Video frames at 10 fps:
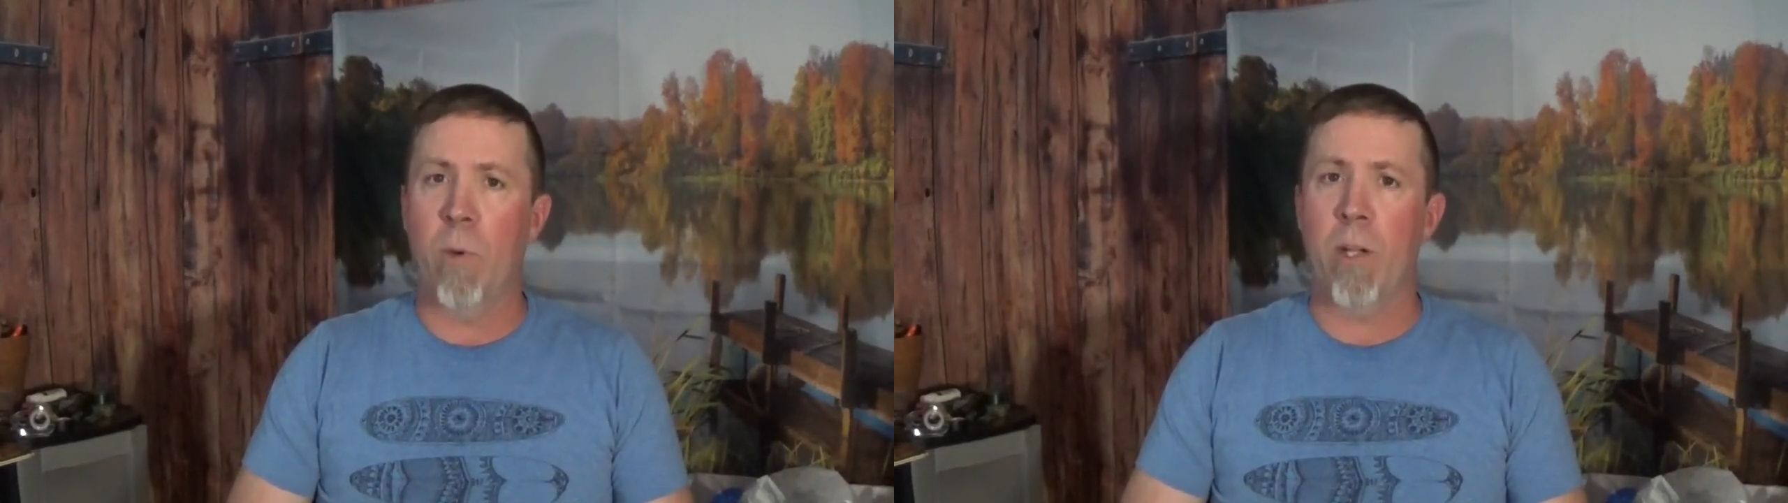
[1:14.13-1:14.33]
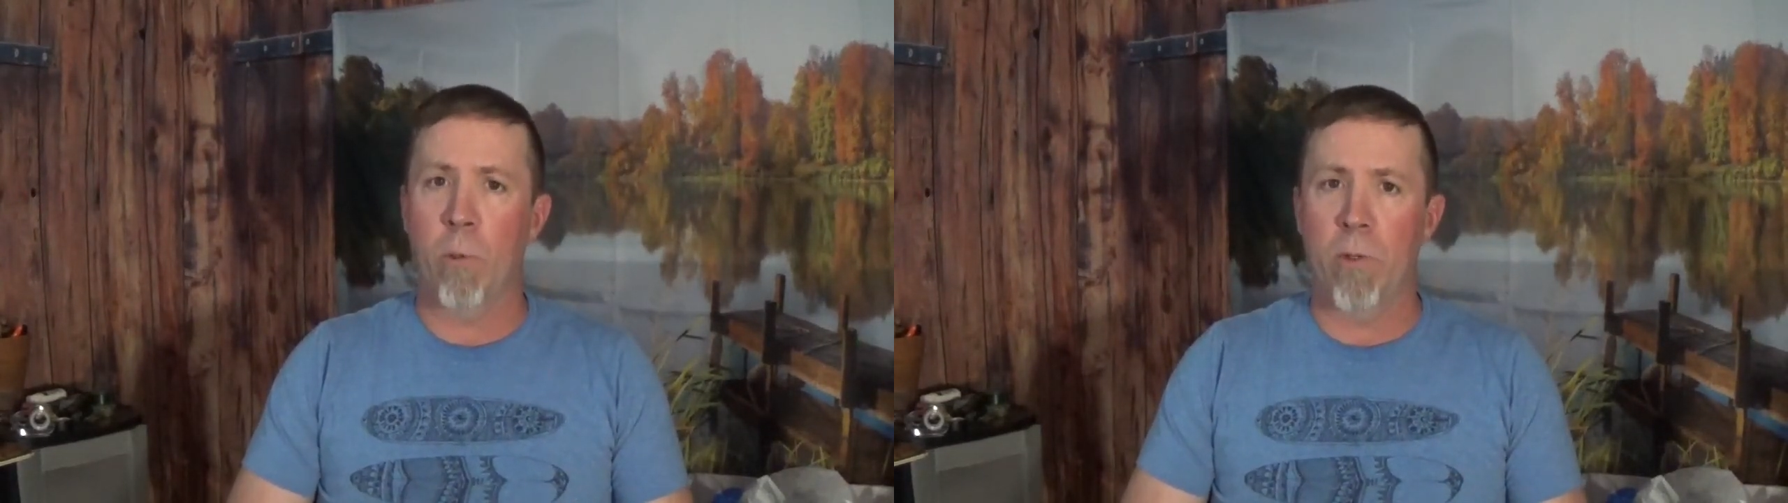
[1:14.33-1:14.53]
of
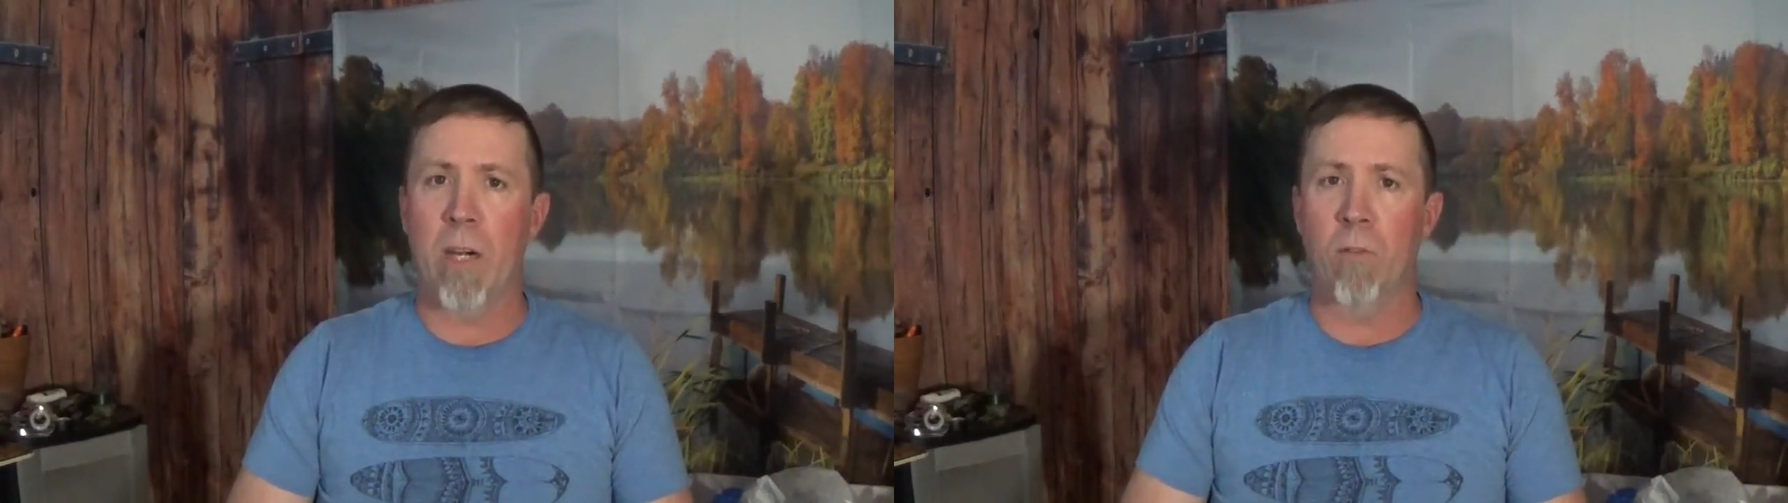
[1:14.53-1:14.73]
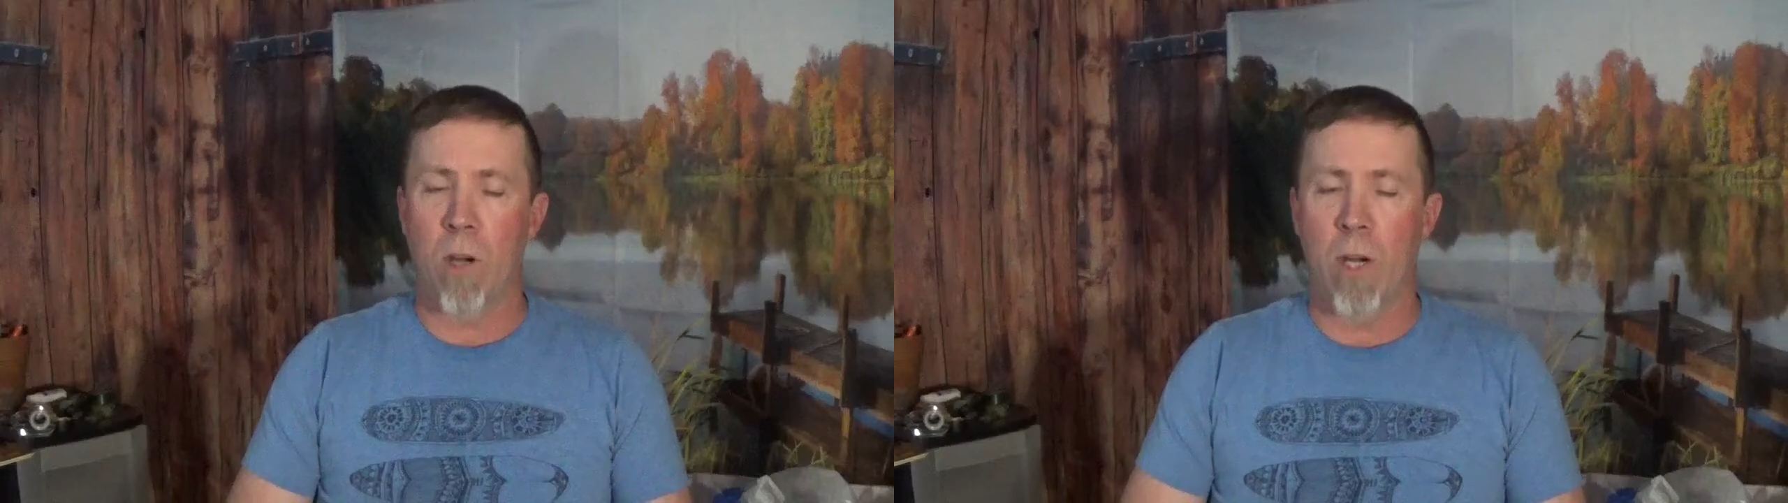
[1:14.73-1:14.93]
what I do with
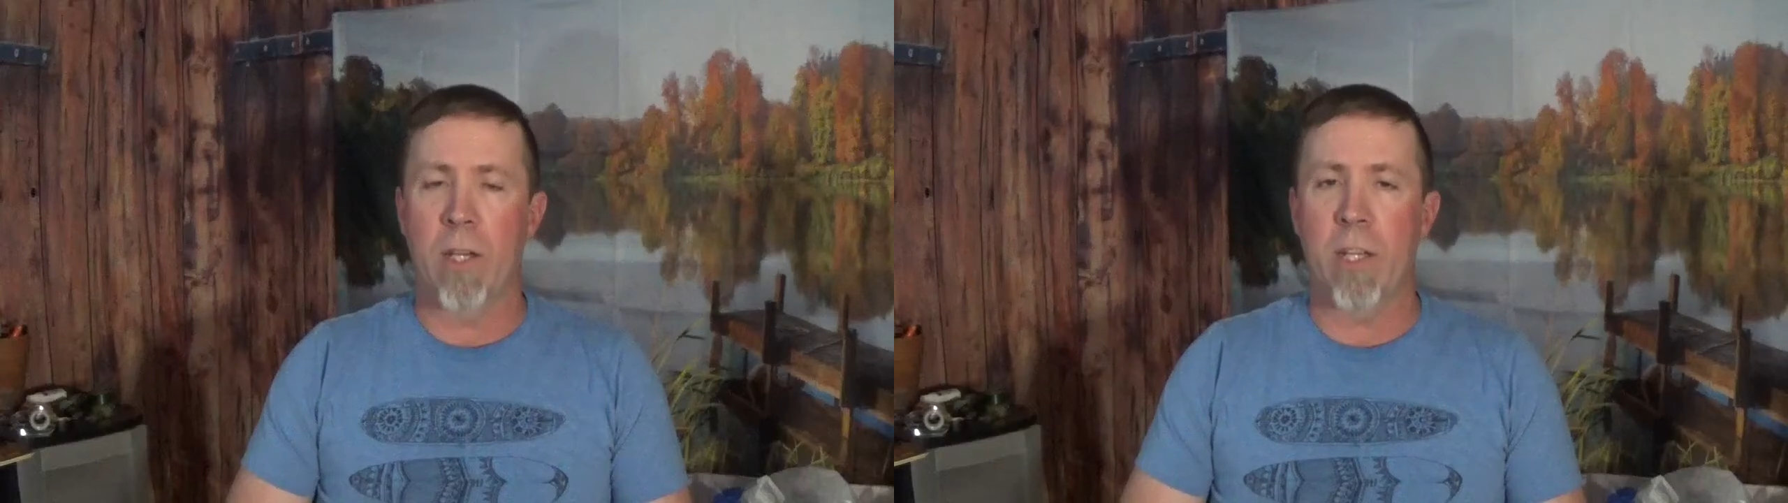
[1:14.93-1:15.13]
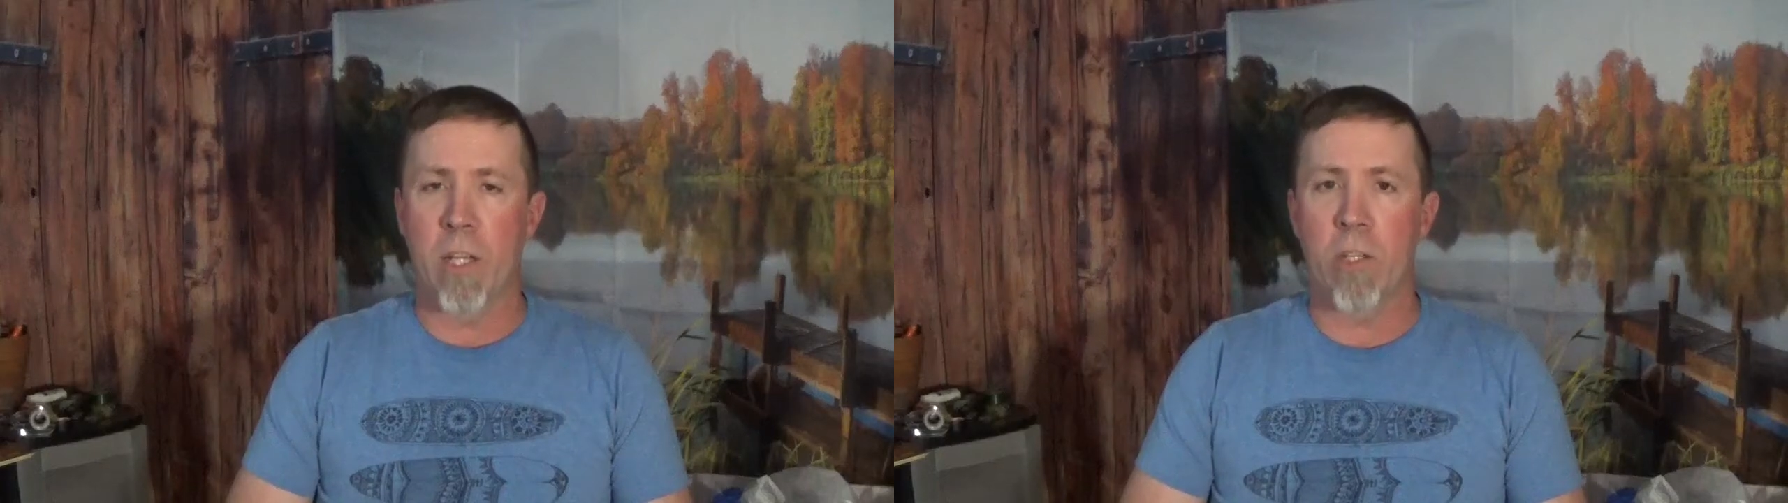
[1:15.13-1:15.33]
that
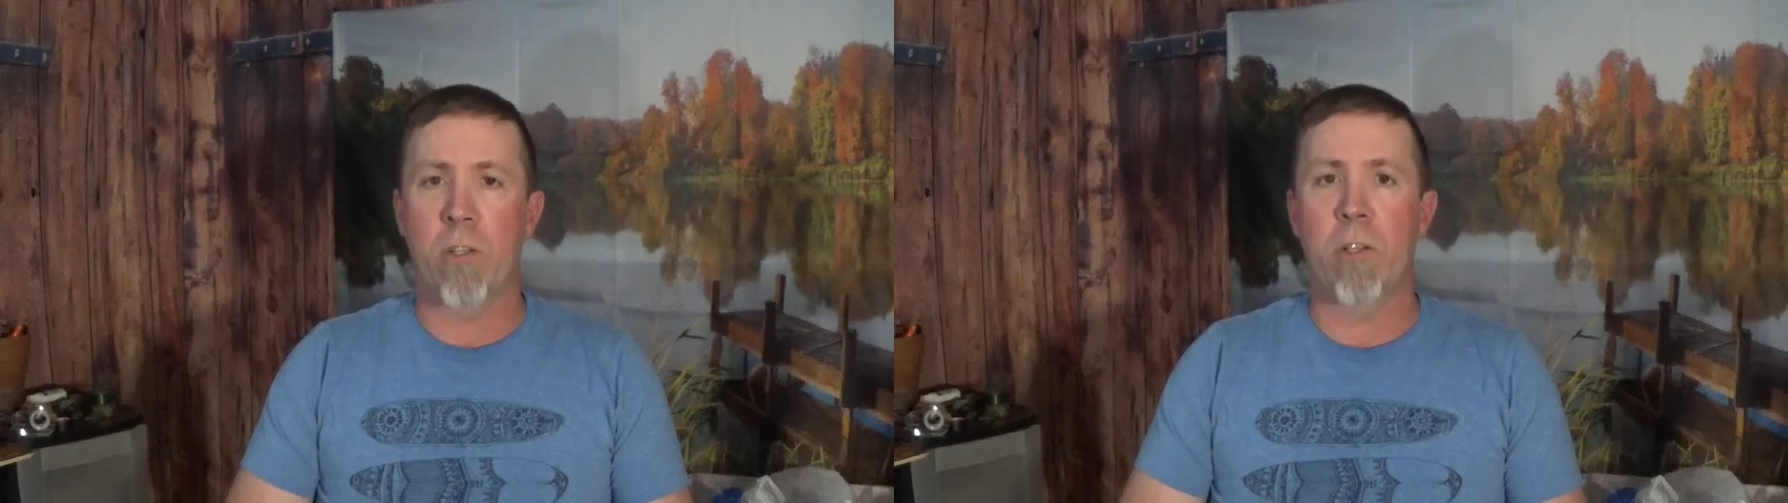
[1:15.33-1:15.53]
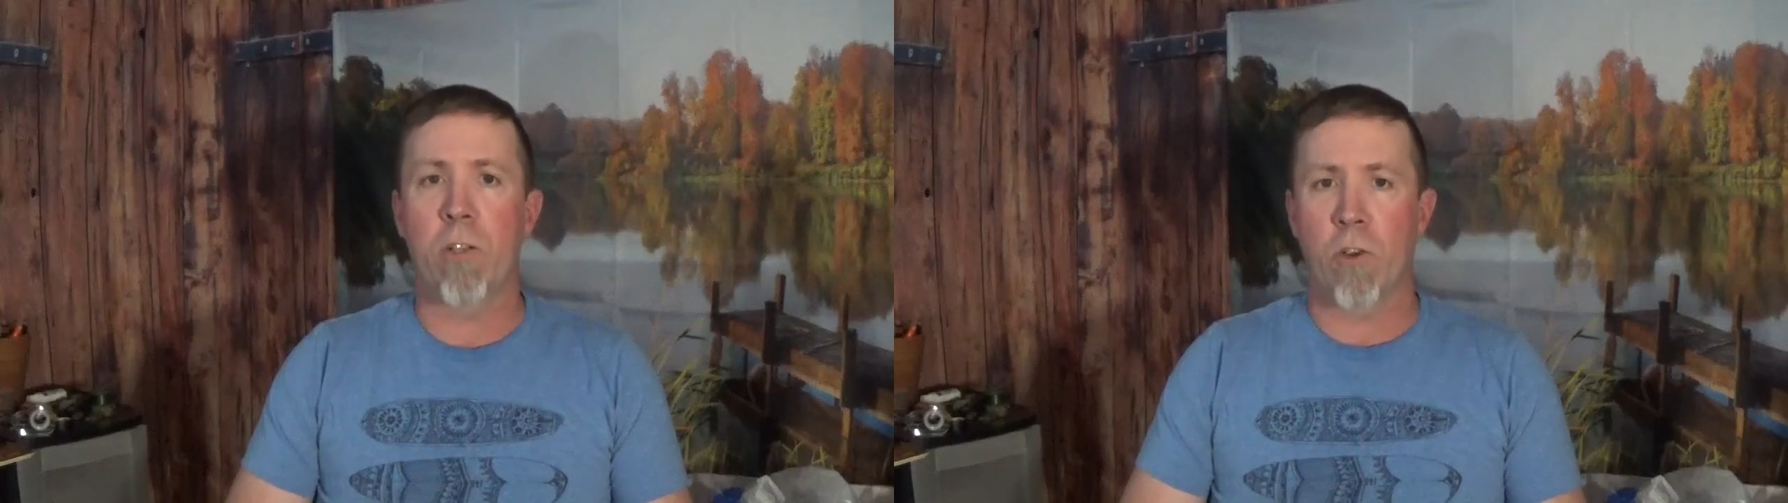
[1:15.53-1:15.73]
rod is